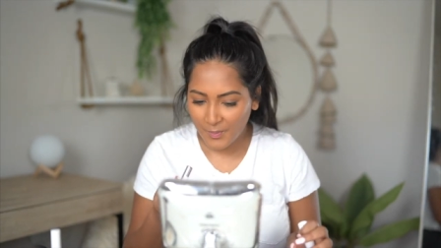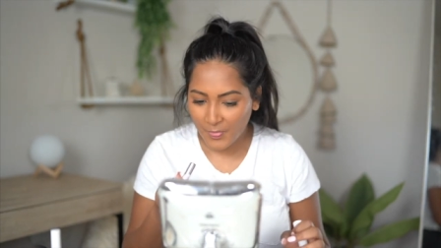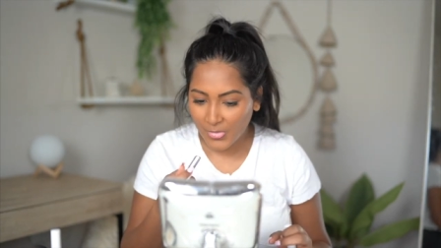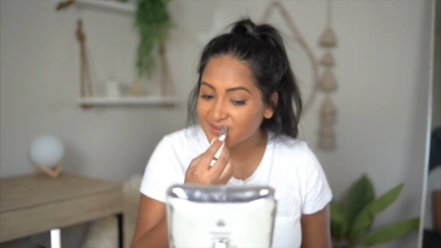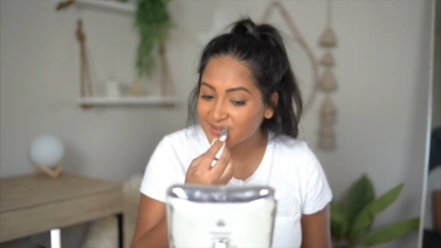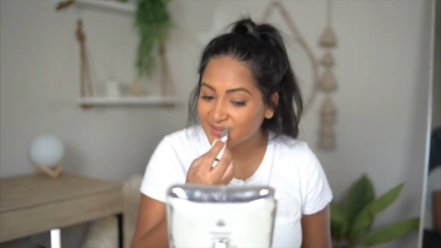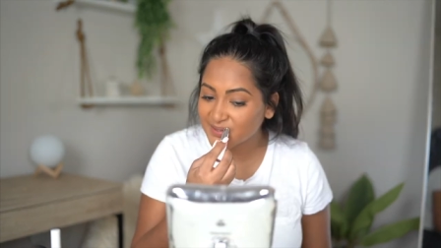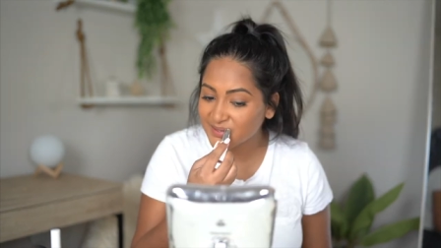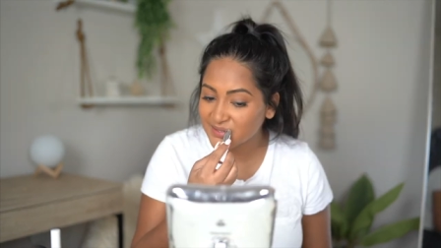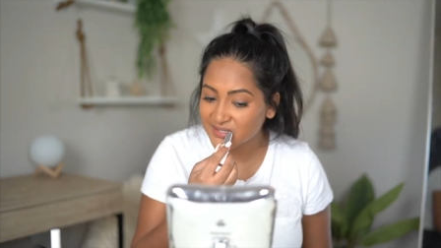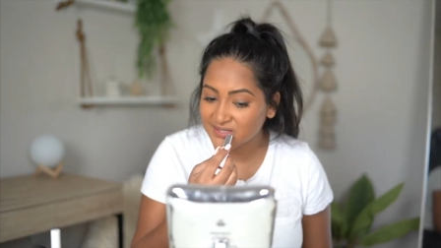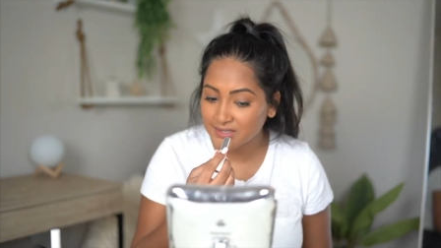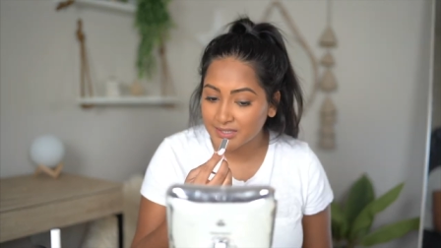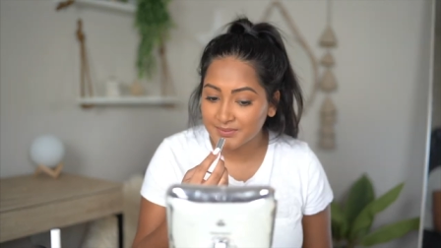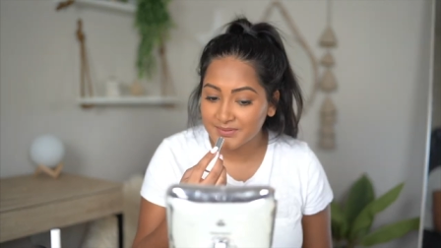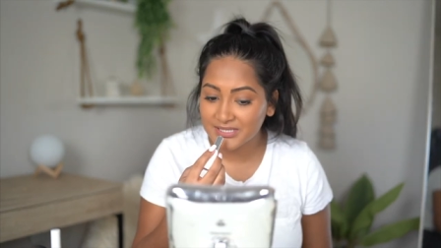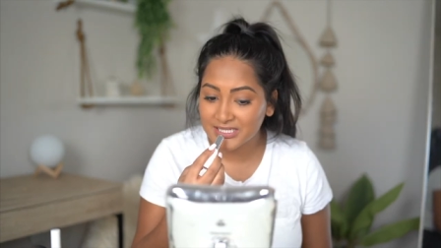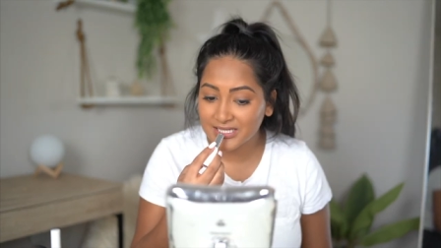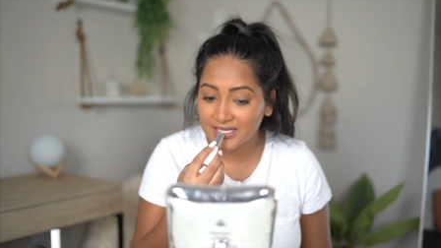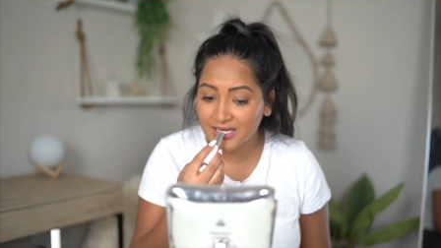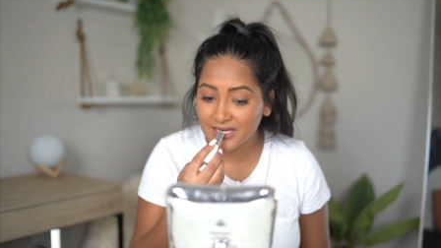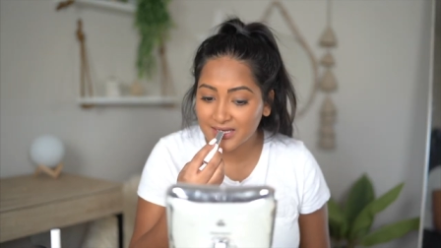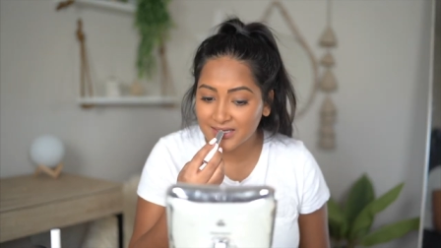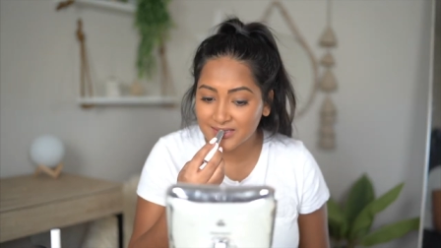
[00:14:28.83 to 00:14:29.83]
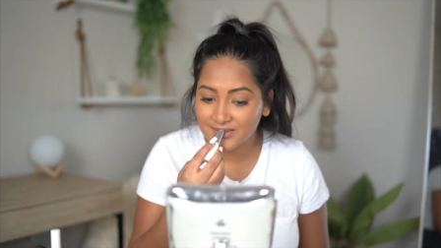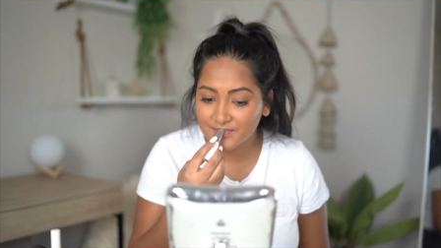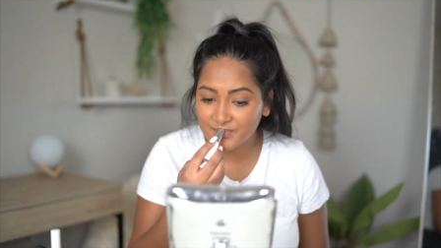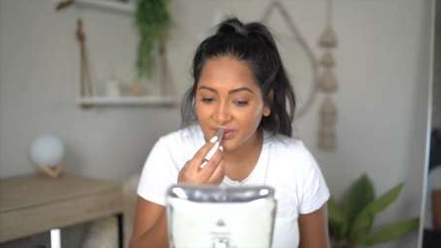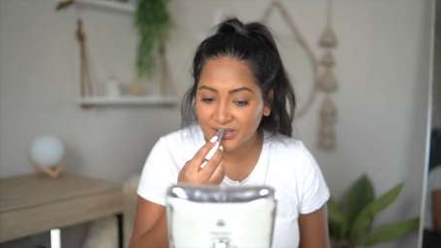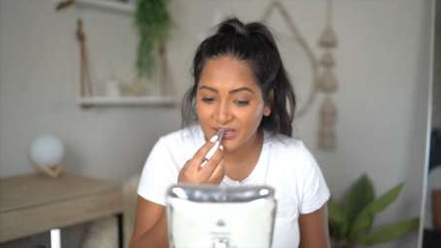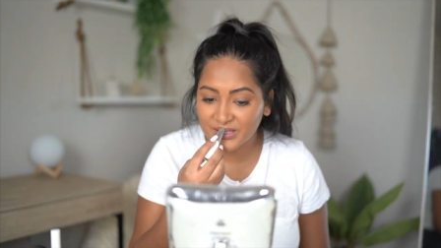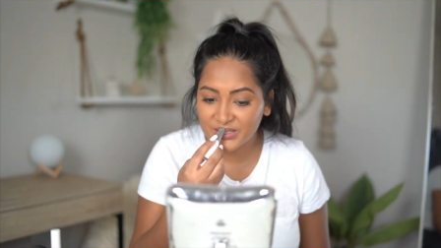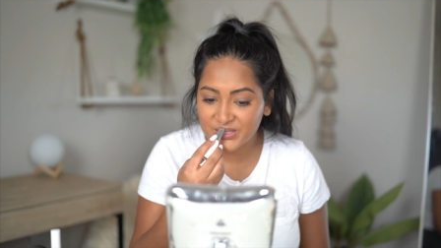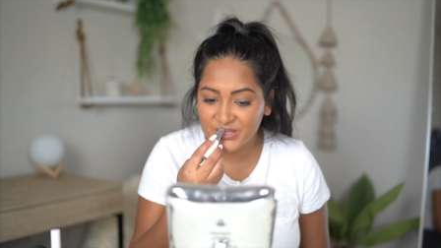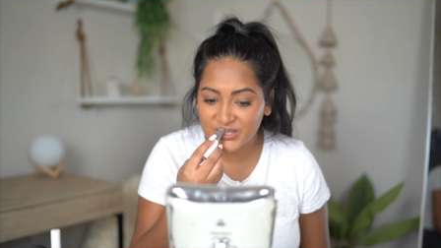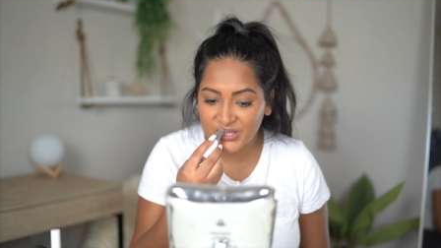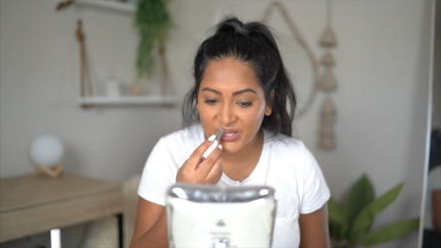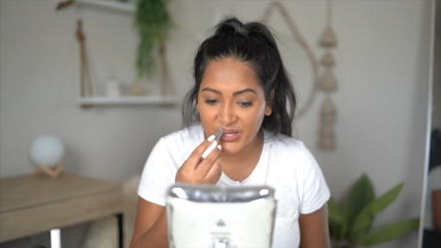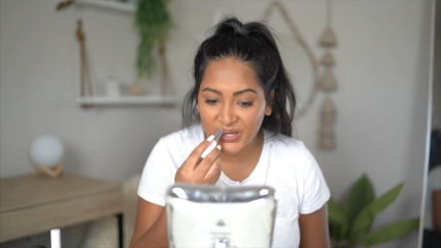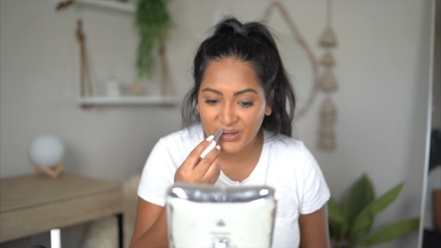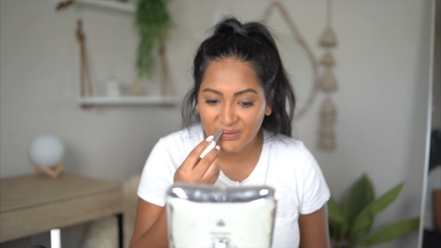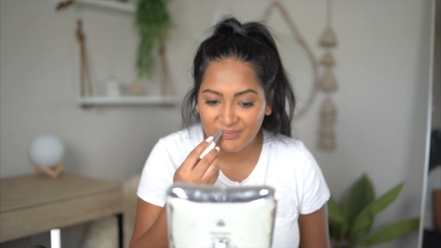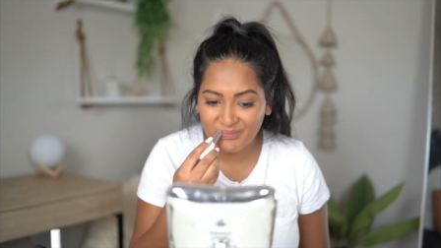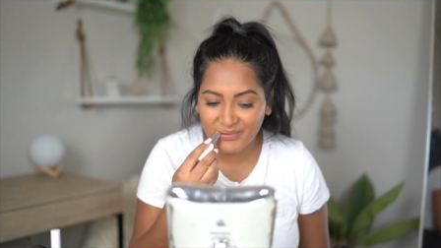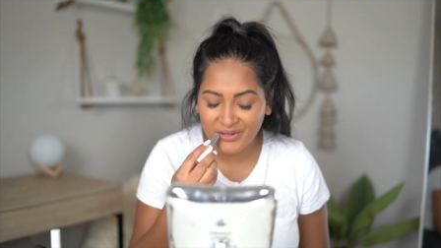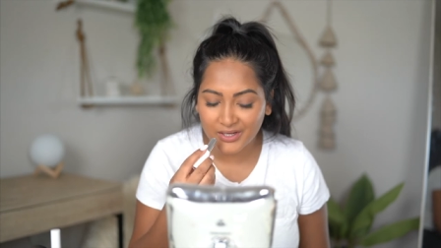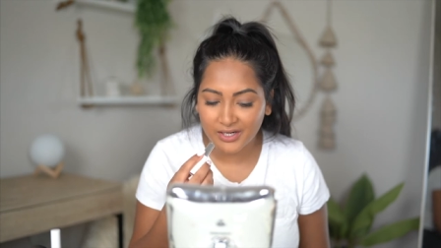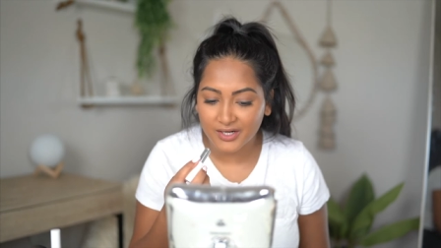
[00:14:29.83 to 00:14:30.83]
So this lipstick is pretty
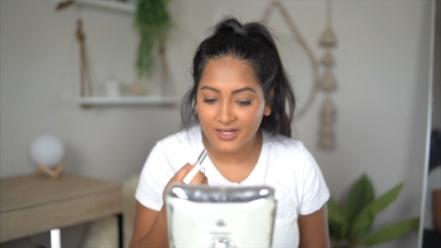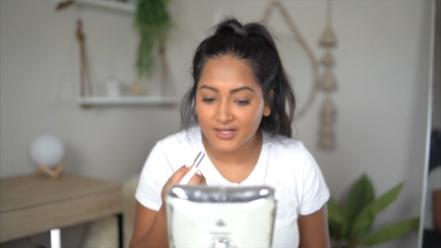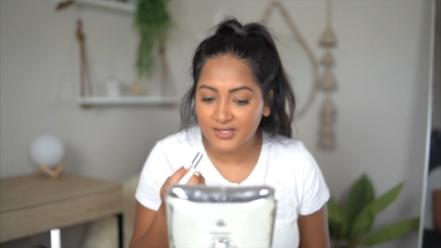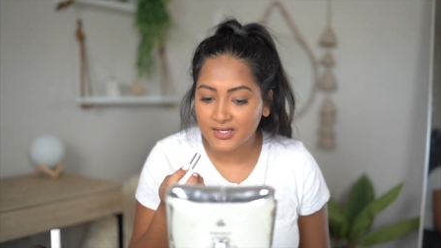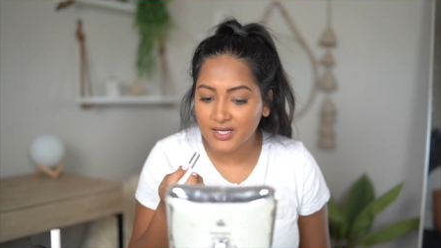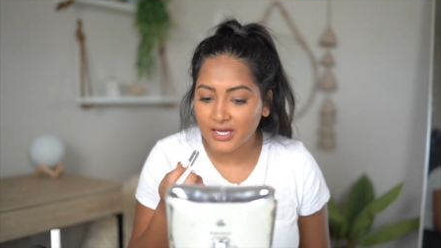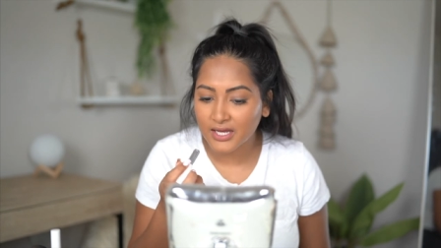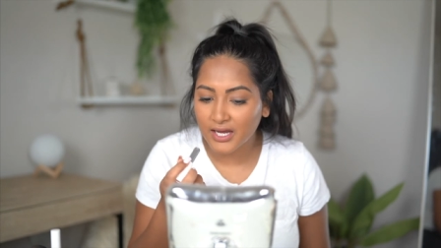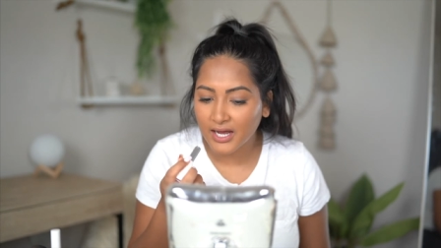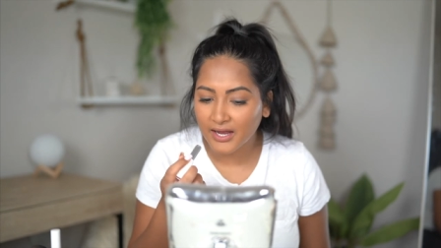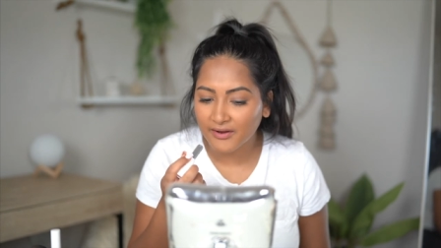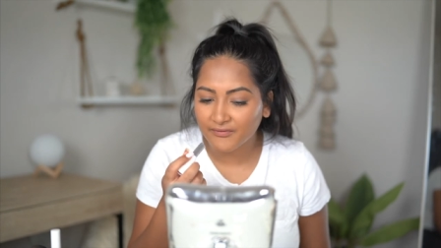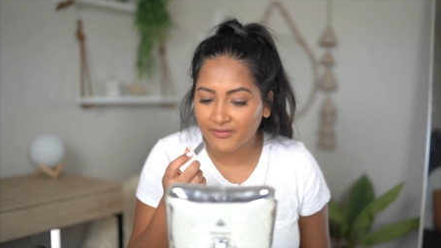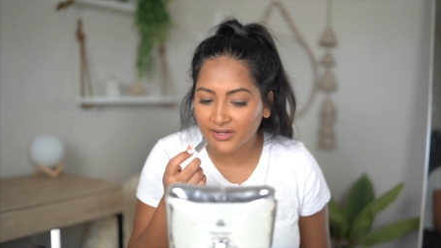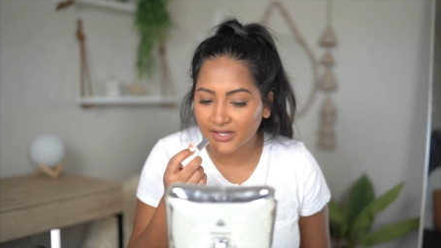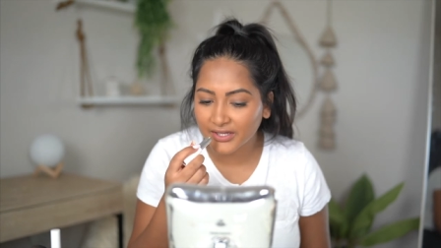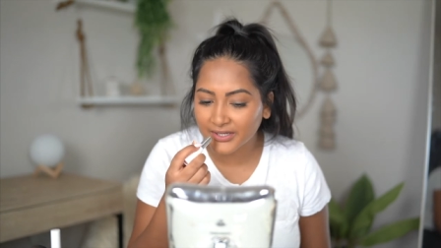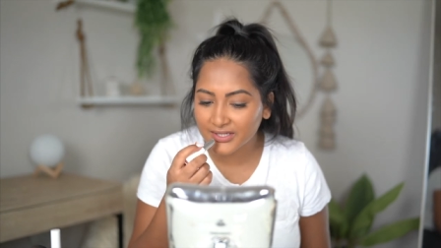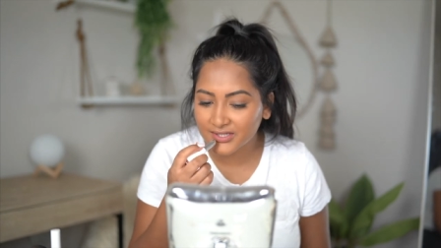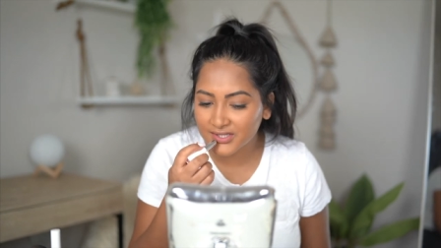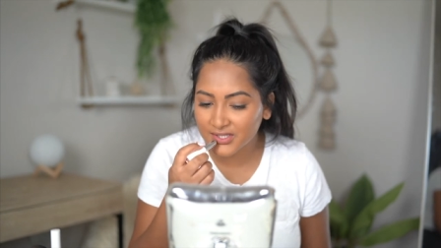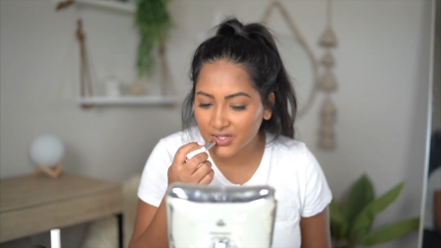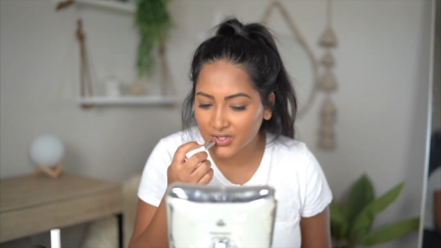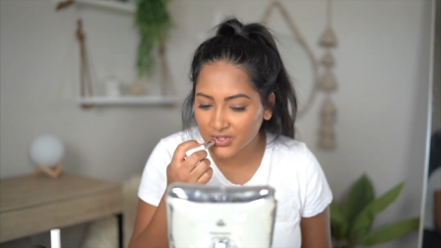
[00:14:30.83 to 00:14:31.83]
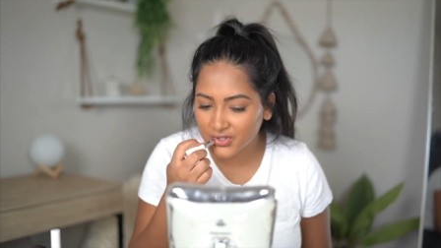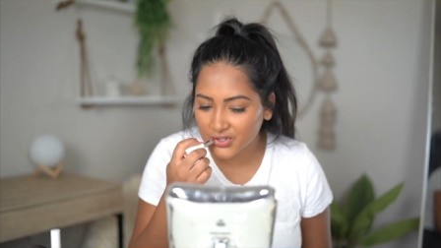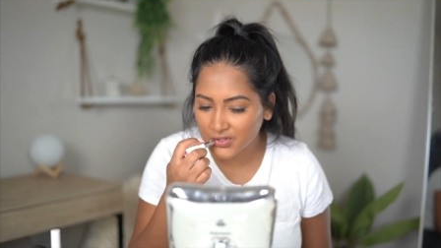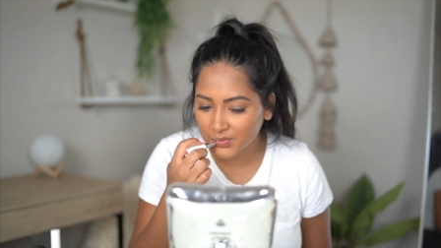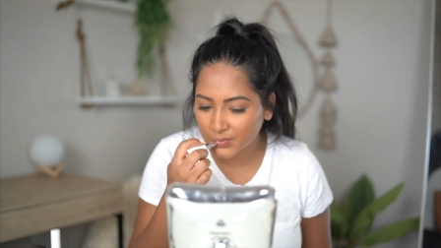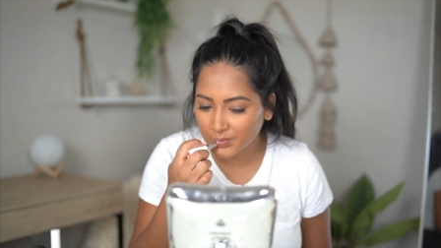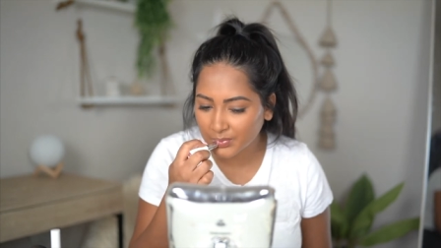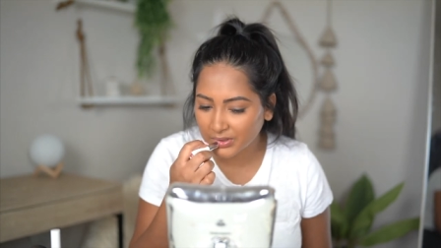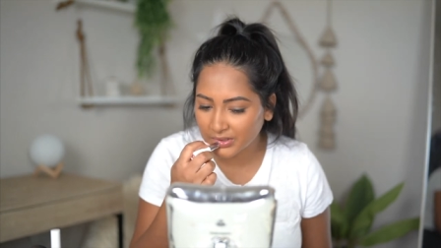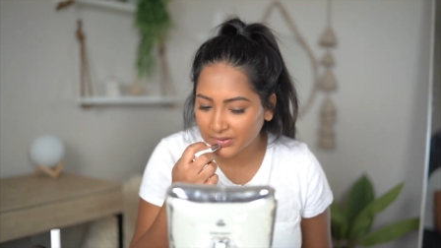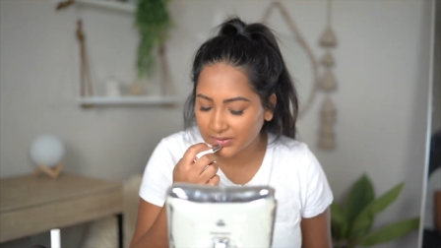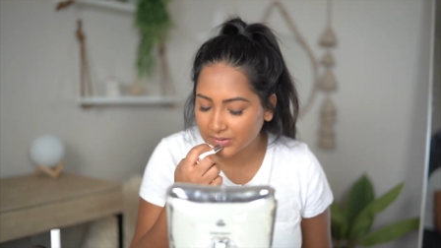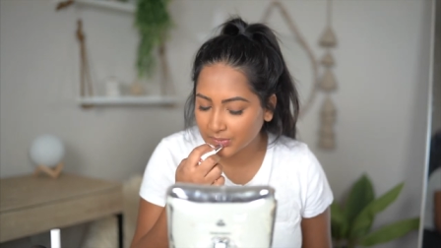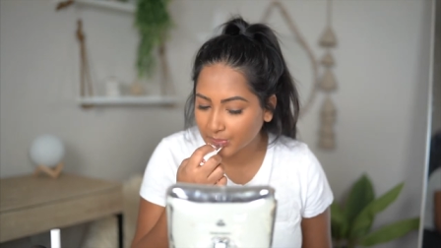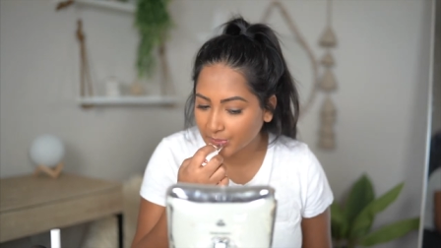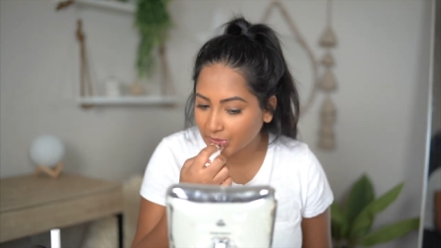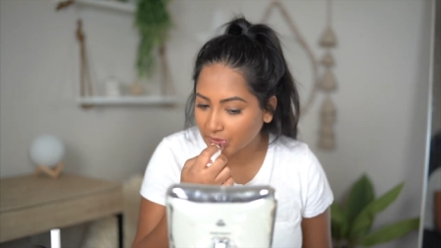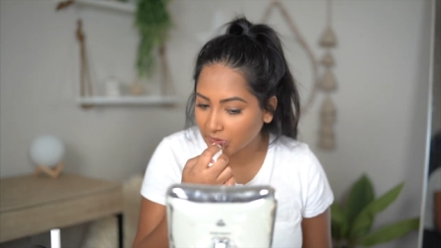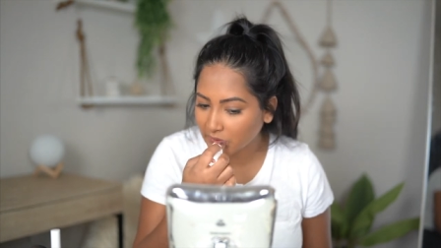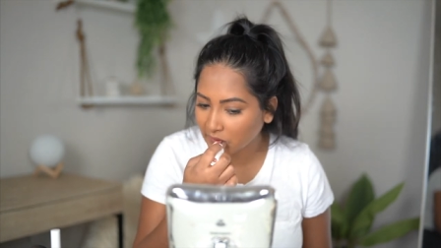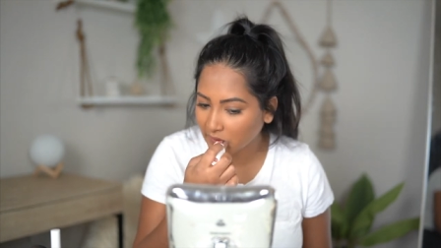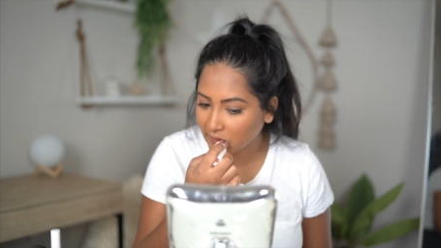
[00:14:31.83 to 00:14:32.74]
sheer, but I feel like it's also buildable.